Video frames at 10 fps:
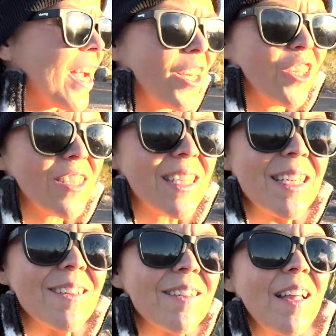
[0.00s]
and you're
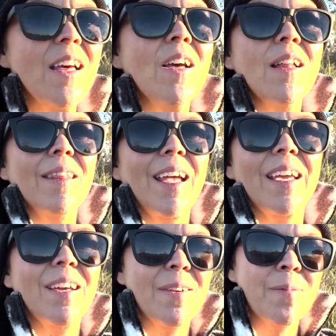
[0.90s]
still
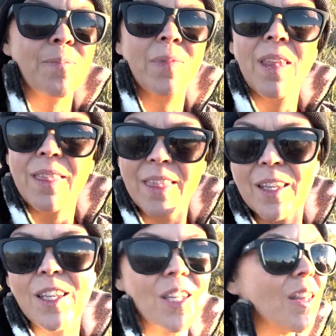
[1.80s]
like,
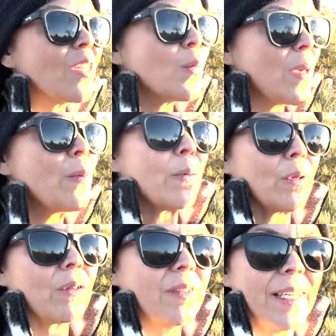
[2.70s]
there's
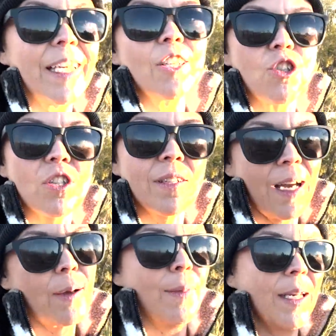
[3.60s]
people-ish.
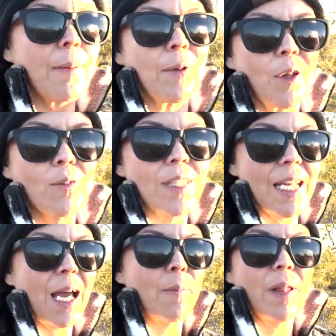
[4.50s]
I mean, I'm alone
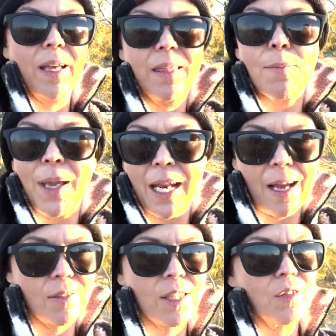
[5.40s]
today, but like the main
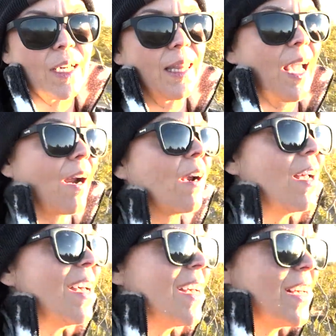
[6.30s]
house is right there.
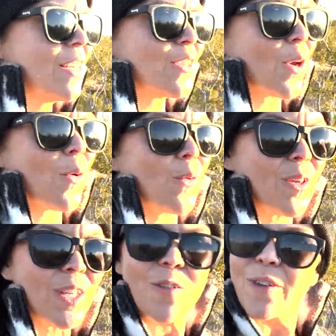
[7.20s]
So
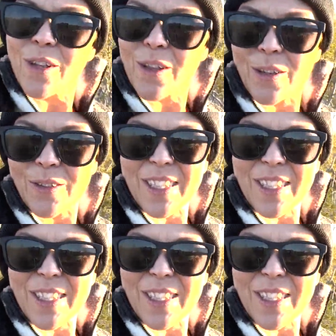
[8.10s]
you feel a little